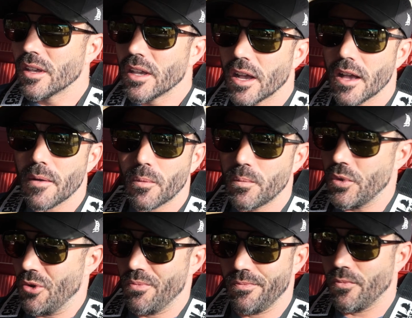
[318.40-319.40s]
You
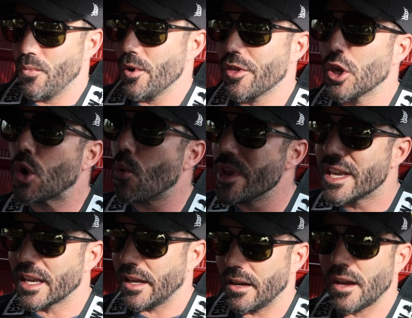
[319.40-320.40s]
know, within a
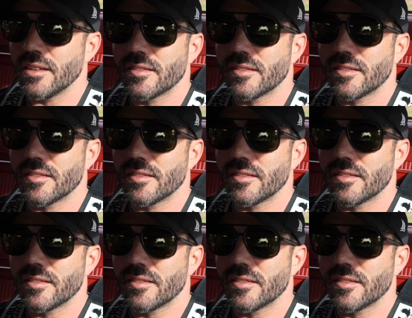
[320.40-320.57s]
weekend, I'd